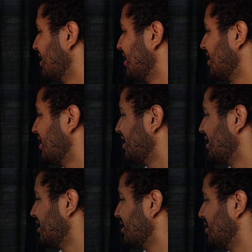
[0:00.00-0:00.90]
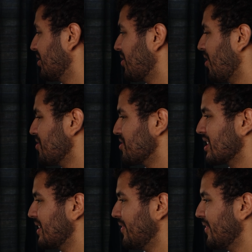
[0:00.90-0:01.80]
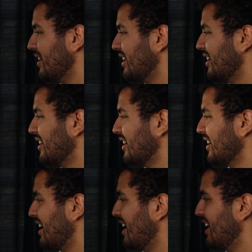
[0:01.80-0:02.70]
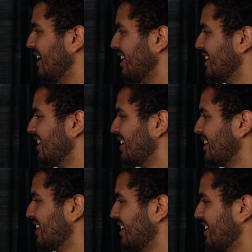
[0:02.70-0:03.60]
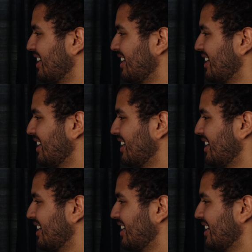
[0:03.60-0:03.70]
the car just leaving right there, and then